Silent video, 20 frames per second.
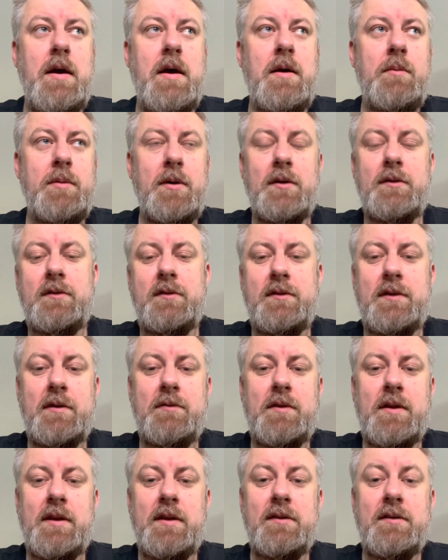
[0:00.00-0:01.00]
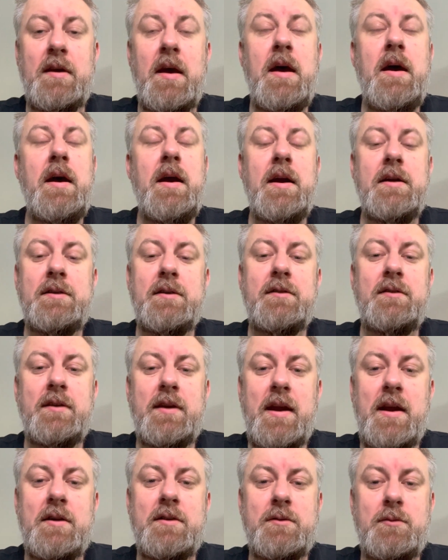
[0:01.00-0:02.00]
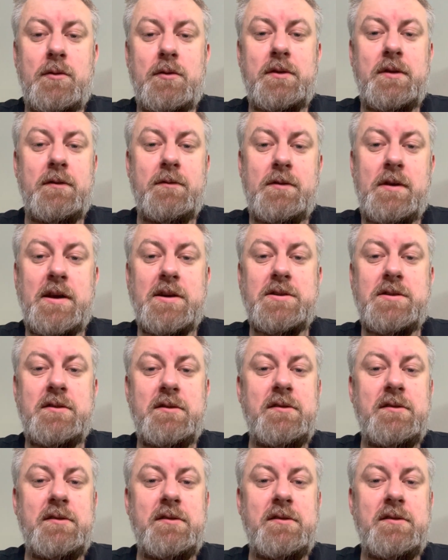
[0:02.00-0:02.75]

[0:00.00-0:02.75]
bills and stuff like this, it doesn't count towards inflation.